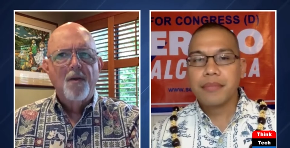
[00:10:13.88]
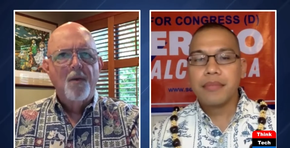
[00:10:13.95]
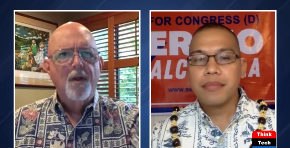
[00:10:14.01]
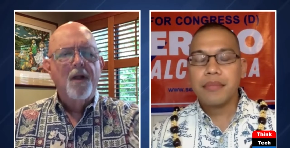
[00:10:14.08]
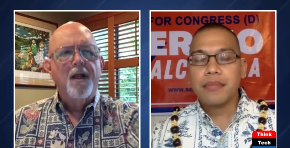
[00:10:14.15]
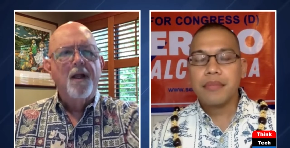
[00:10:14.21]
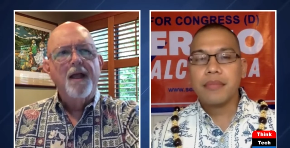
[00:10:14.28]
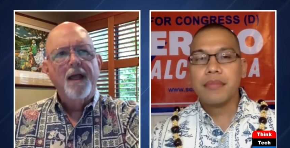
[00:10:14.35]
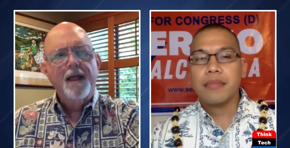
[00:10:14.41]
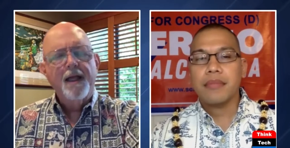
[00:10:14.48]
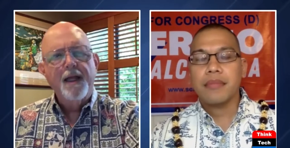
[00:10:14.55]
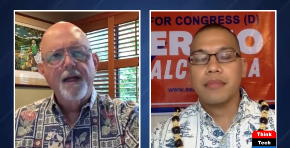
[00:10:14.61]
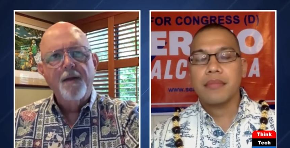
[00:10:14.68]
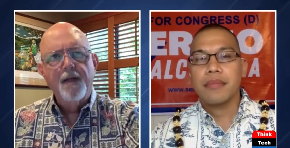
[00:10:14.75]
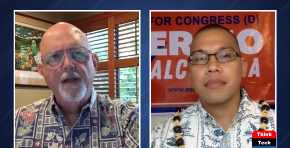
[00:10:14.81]
Speaker 1: Well, I, I
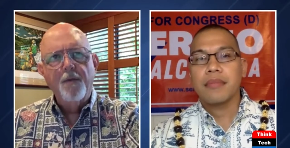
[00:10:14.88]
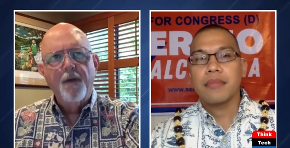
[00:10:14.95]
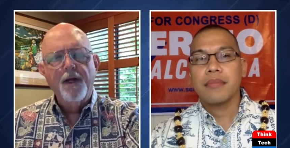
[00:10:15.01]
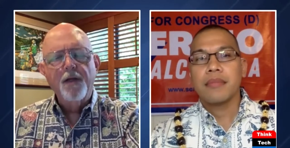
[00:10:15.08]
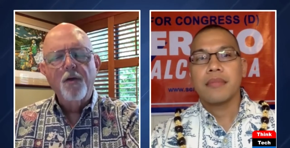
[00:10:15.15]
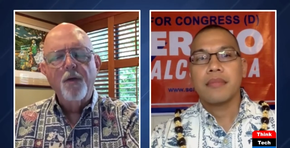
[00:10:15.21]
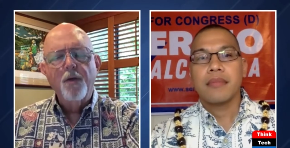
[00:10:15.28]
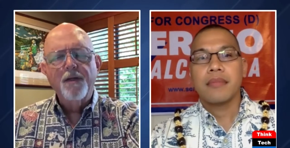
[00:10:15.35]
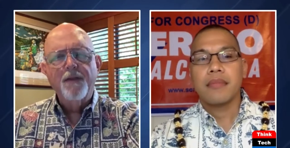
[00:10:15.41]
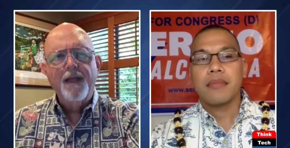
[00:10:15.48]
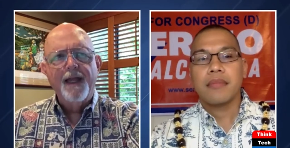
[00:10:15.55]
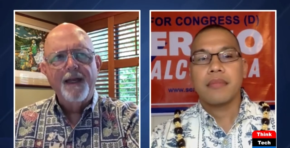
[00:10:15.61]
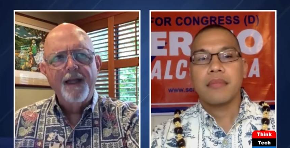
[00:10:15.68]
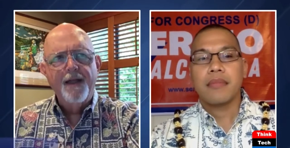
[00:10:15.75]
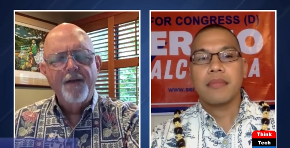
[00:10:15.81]
kind of I want to go into
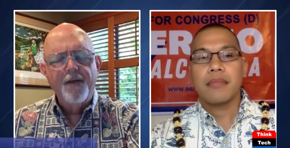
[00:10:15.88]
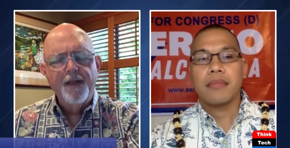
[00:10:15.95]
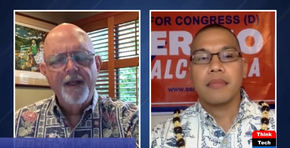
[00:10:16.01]
that now.